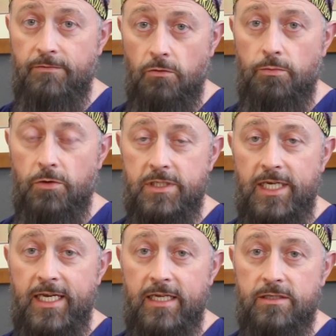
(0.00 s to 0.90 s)
for
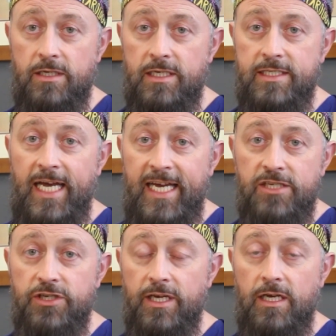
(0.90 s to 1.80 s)
prostate cancer is
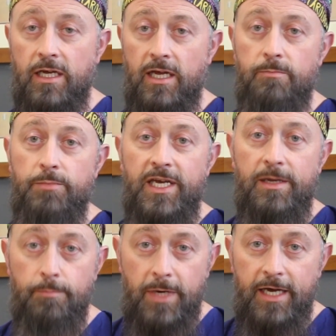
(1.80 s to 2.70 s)
aging and
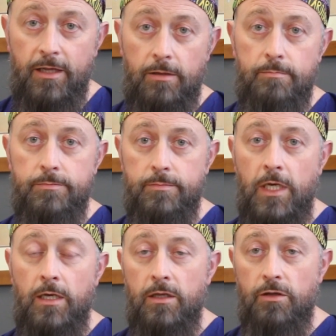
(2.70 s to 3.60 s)
being male.
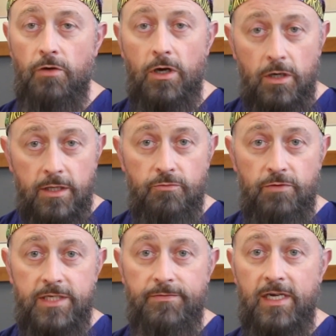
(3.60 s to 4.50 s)
There are other
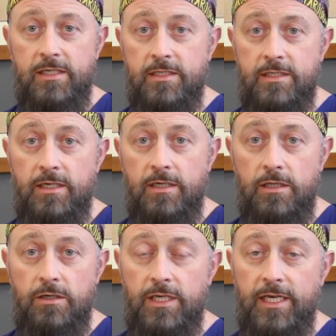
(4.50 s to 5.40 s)
risk factors,
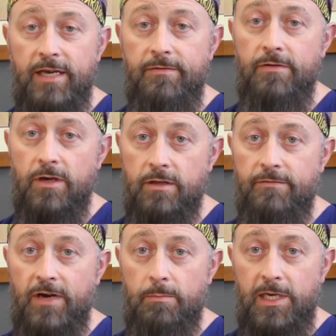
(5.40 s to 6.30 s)
including if other
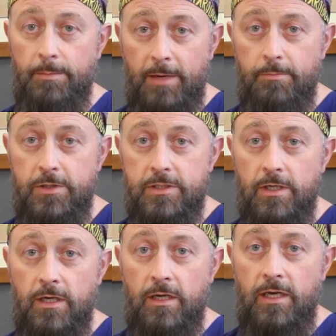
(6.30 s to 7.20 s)
family
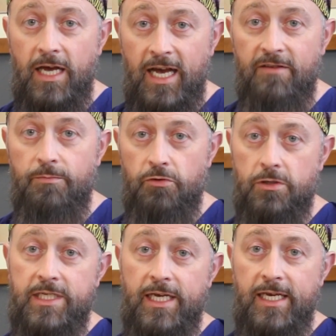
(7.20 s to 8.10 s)
members have
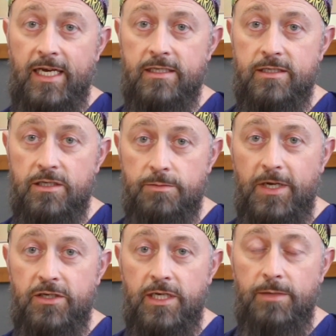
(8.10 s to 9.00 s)
prostate cancer,
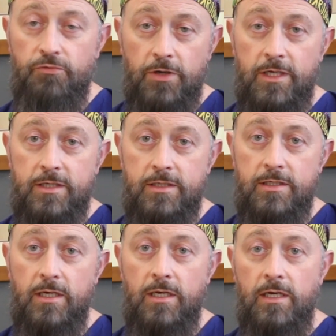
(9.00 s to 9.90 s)
especially
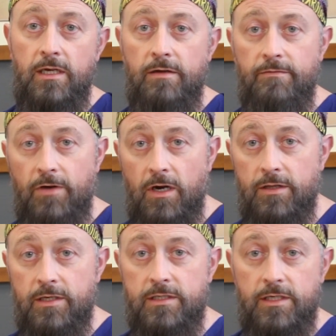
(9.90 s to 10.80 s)
brothers,
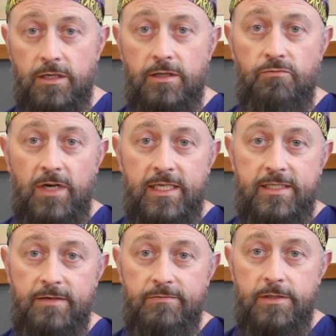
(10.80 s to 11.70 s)
fathers, and other
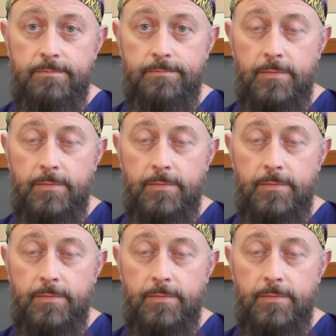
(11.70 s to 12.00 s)
relatives.